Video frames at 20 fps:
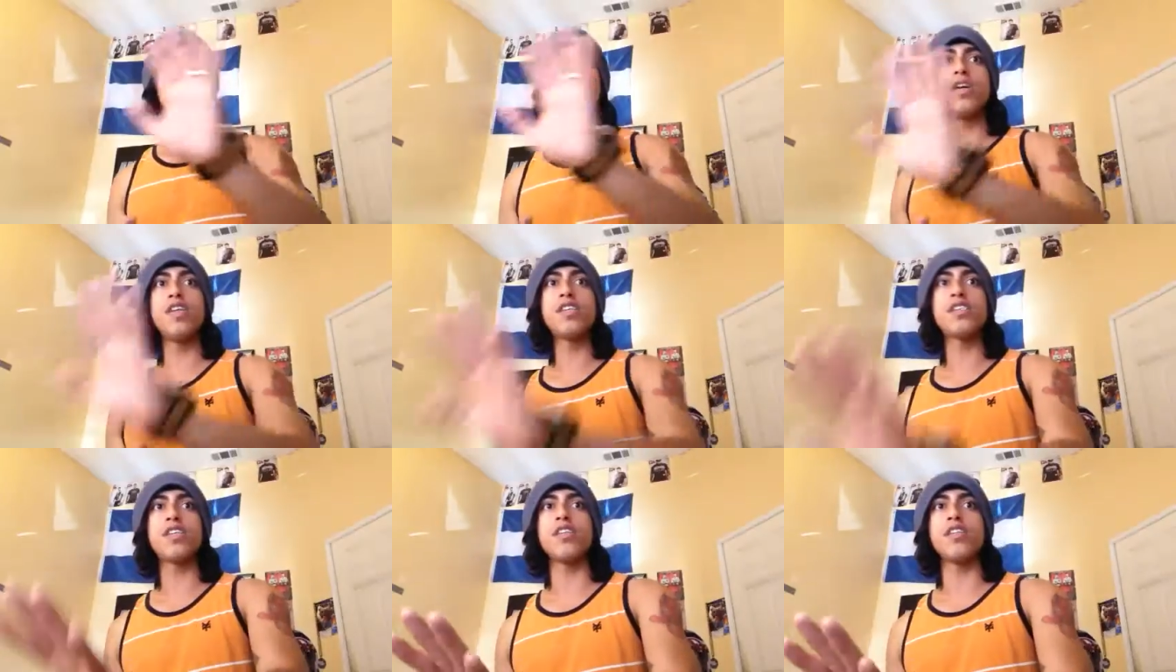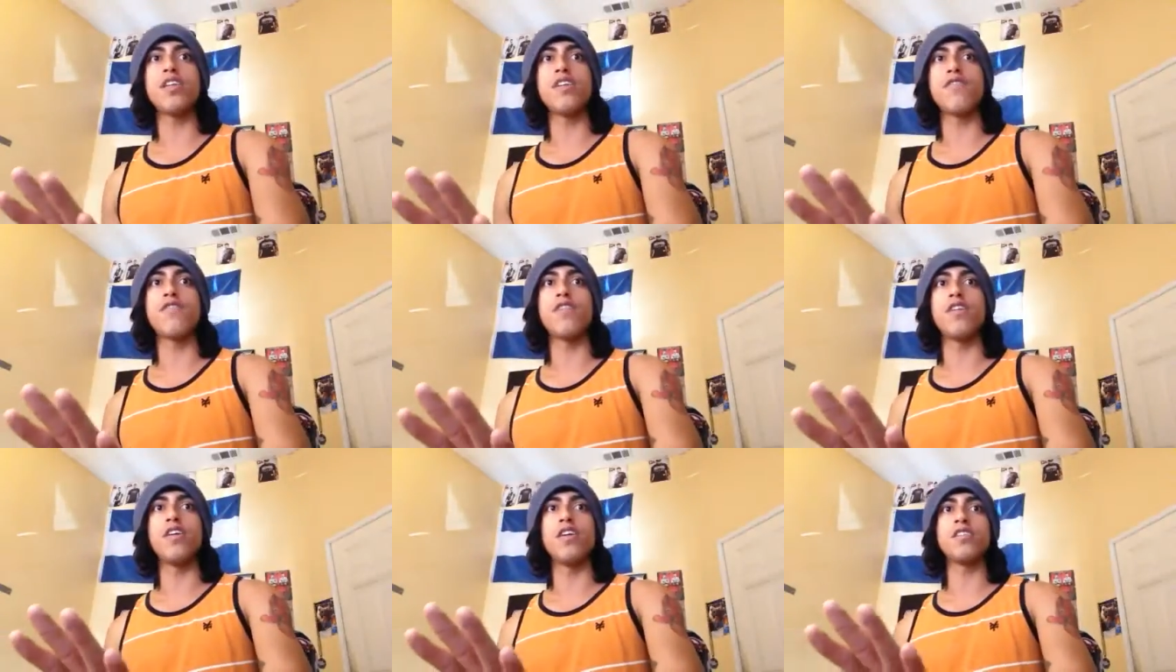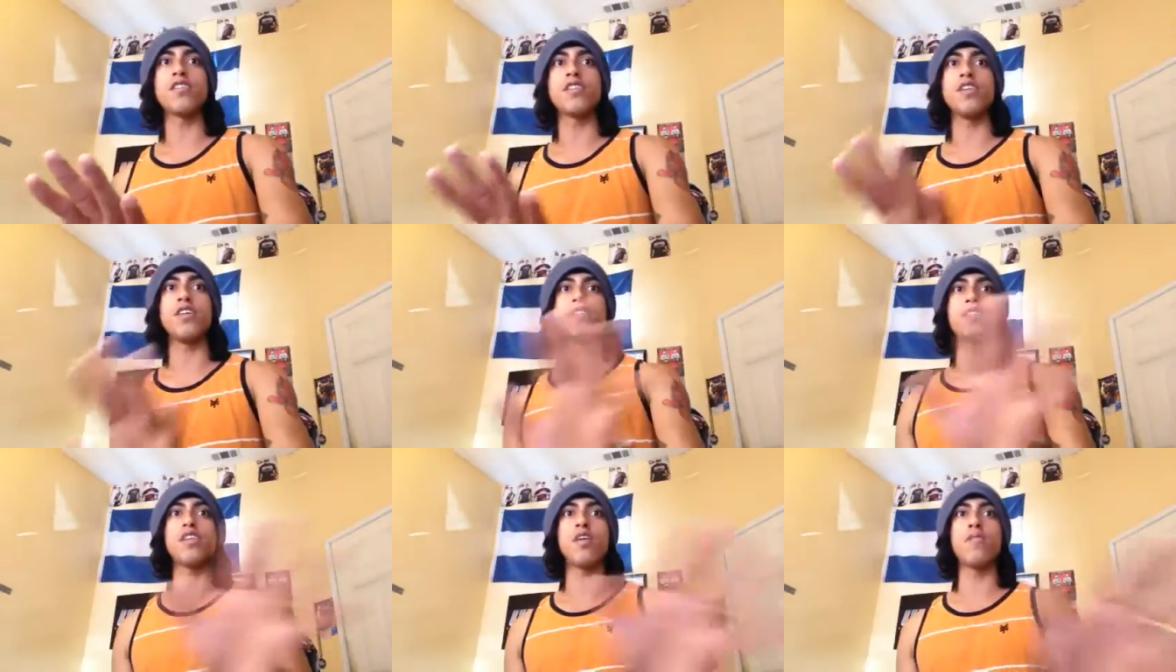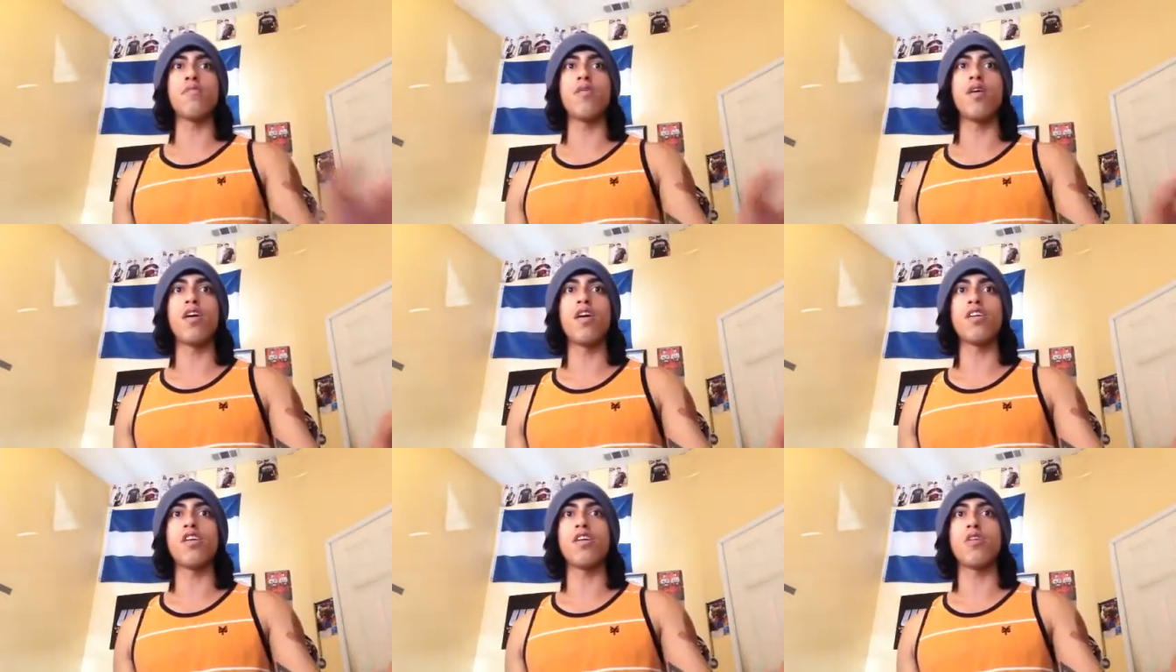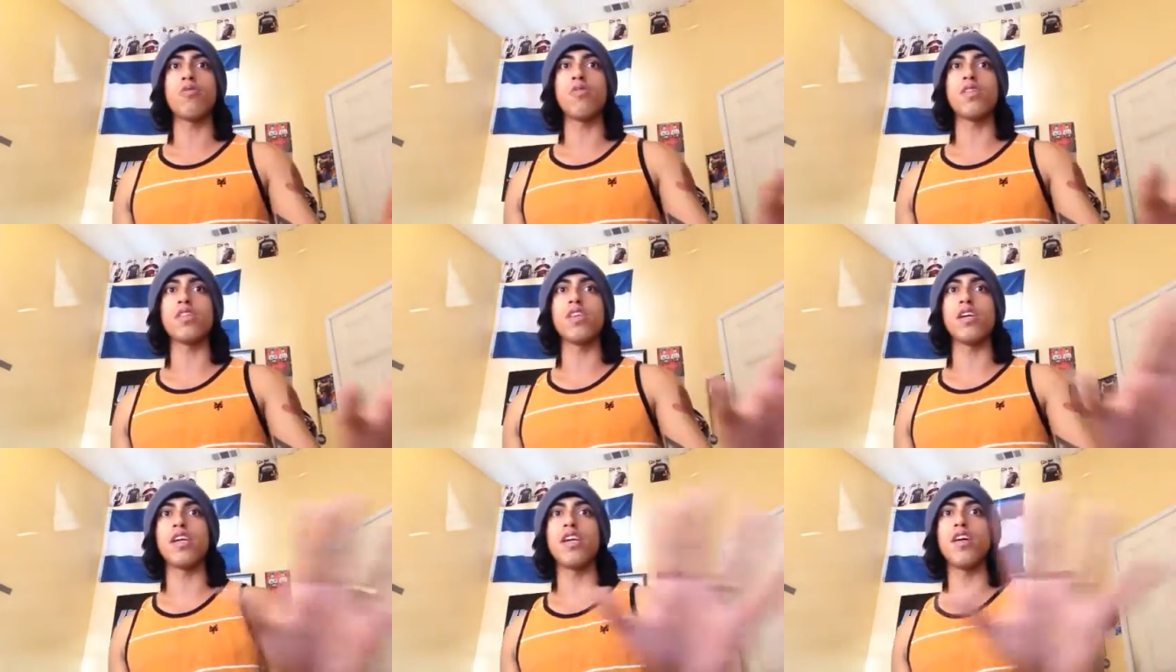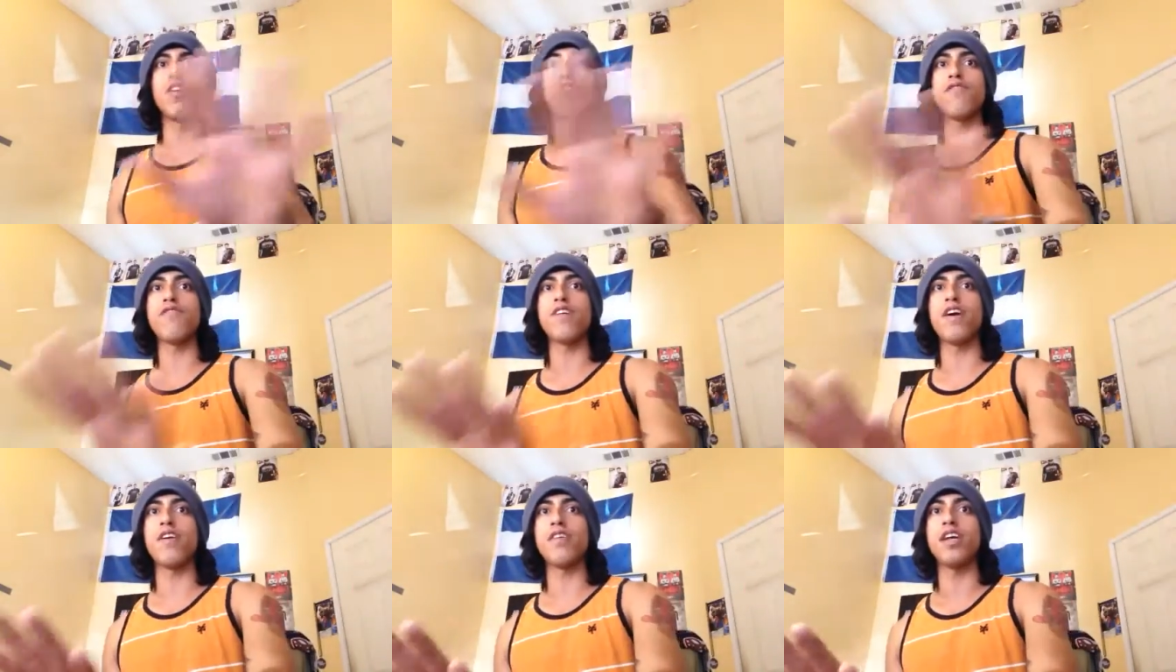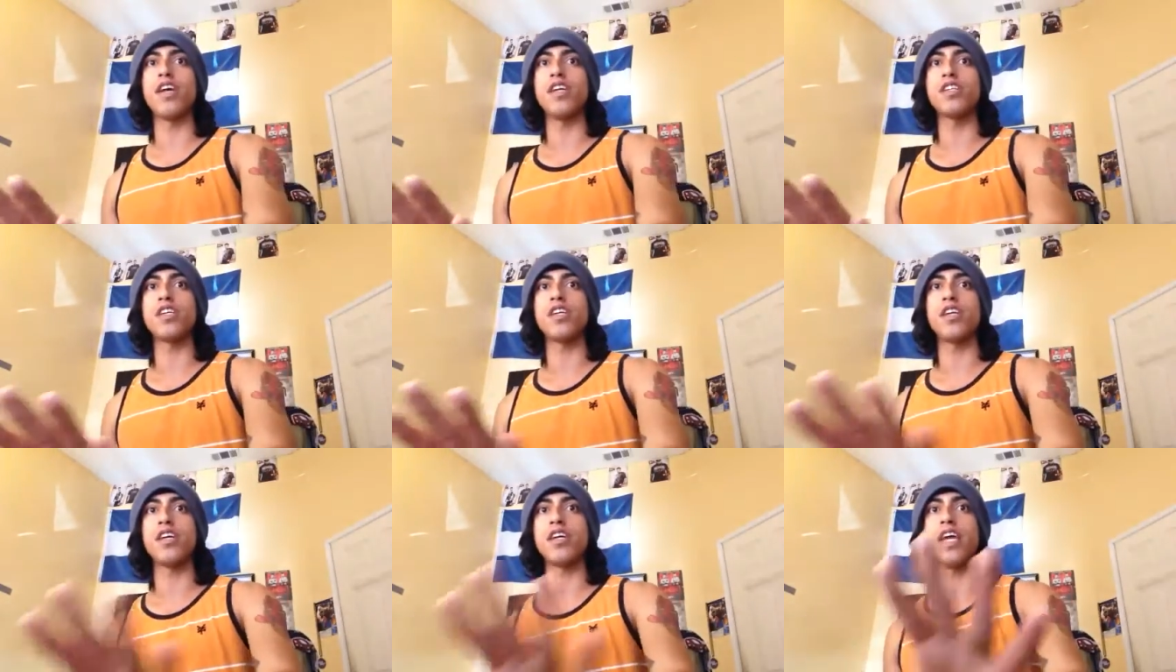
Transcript: Recently, for instance, it partnered with the Gill Foundation,